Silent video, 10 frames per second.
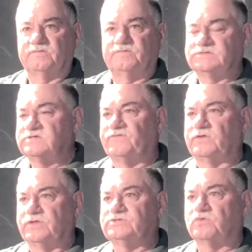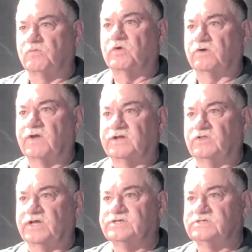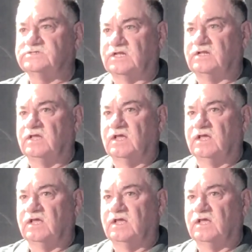specifically stormwater regulations that